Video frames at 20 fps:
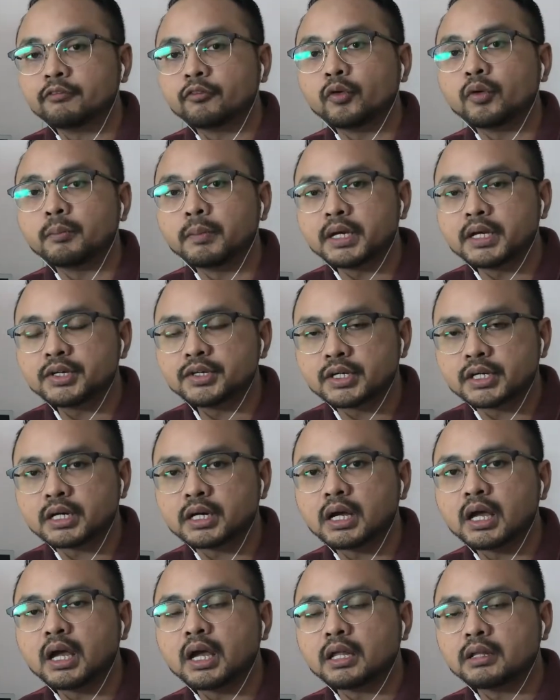But if we
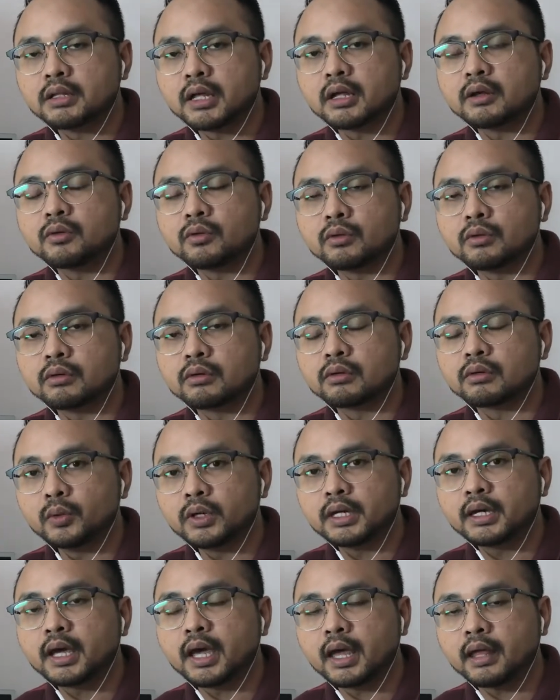measure,
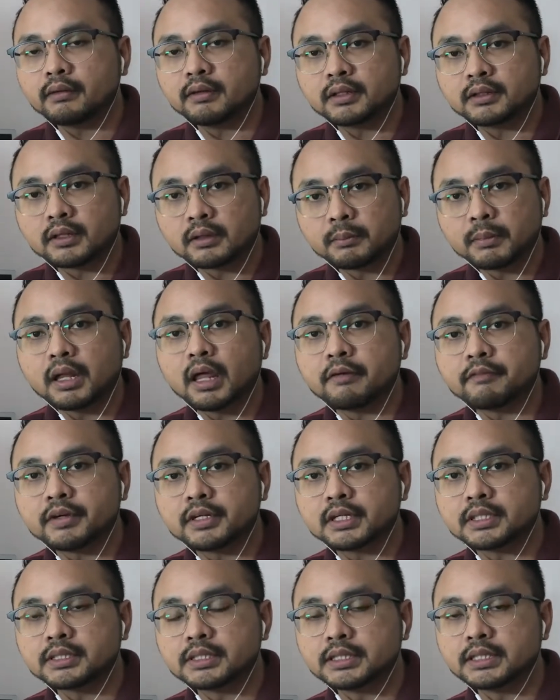then we get the
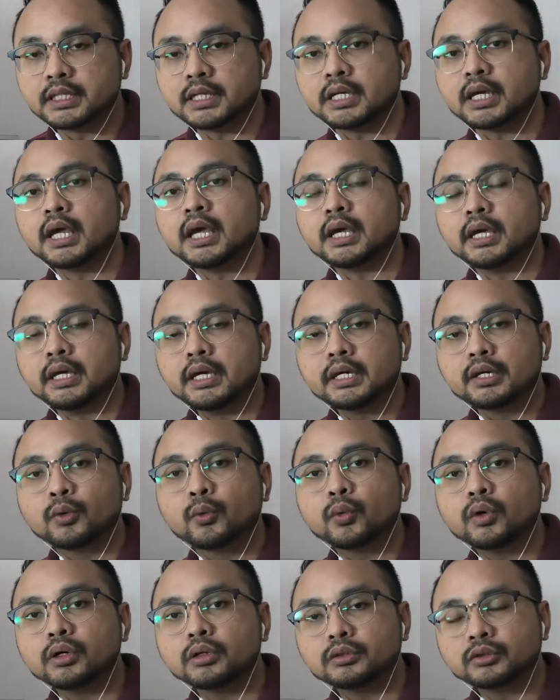thermal efficiency
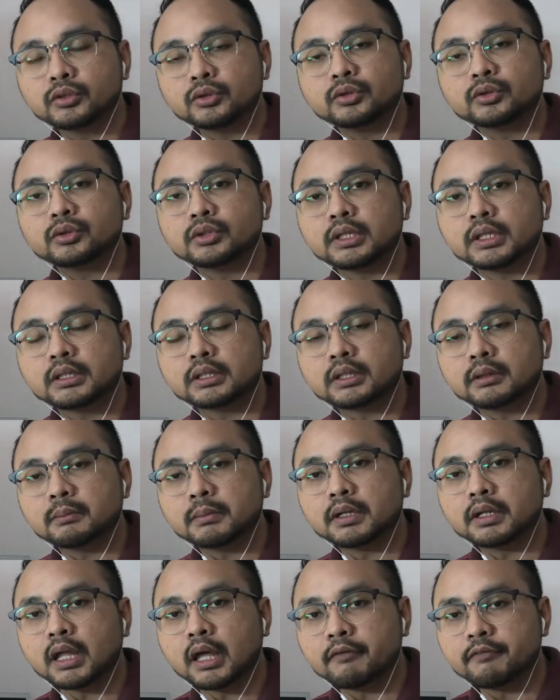equal to
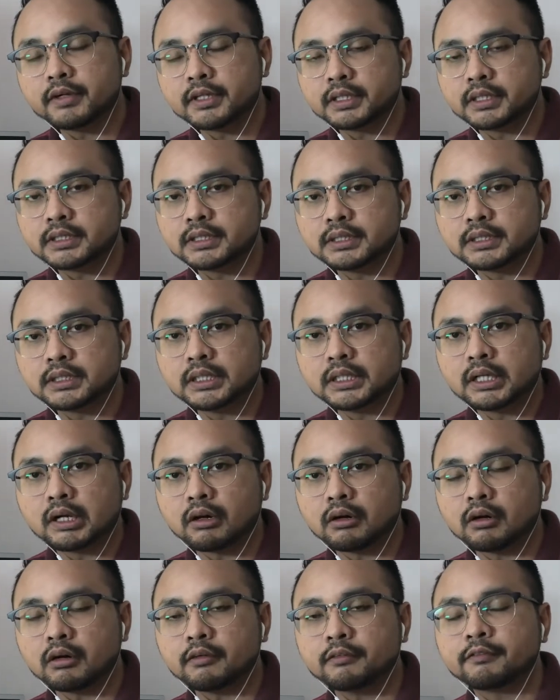the thermal
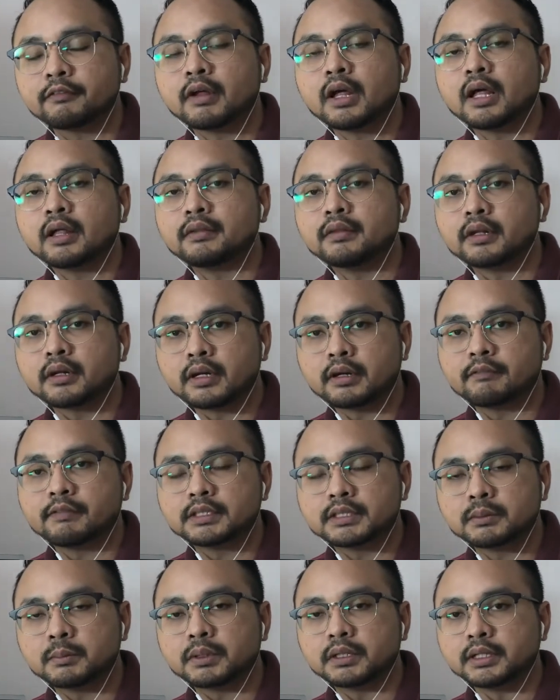efficiency of
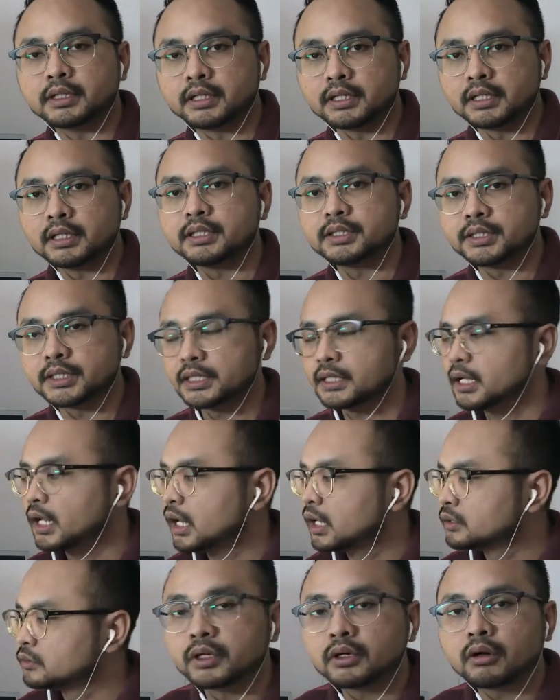the reversible heat
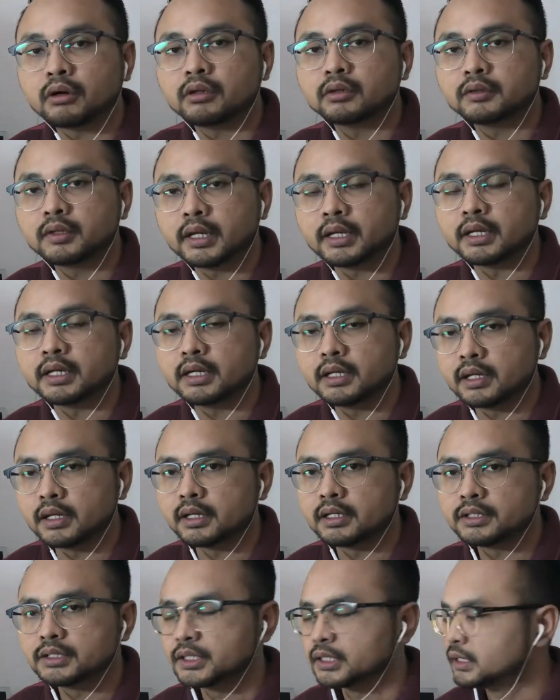engine, so we call
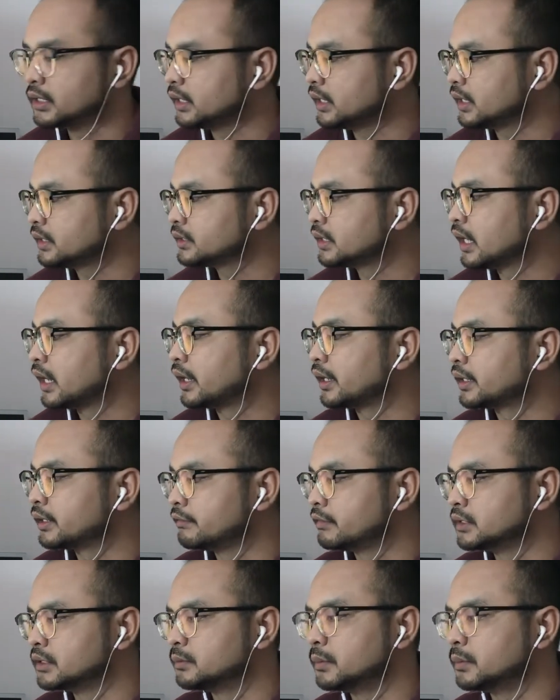that heat engine is